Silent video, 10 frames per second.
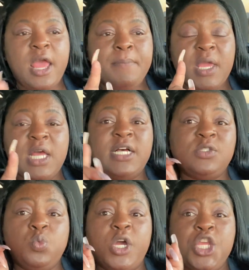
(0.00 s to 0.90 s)
because
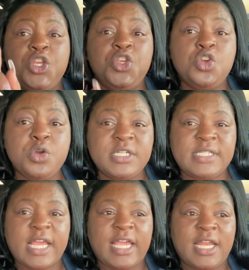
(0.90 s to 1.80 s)
what you're
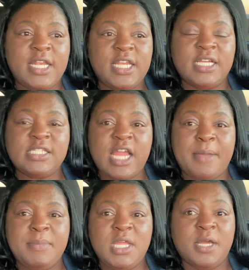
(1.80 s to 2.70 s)
saying does
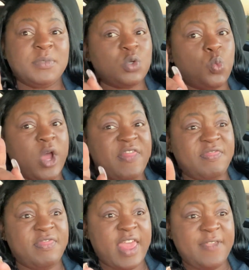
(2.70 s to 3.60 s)
not meet up to what
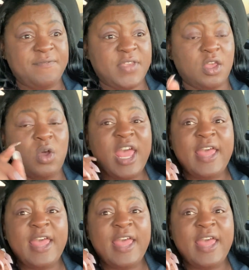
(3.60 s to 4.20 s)
they feel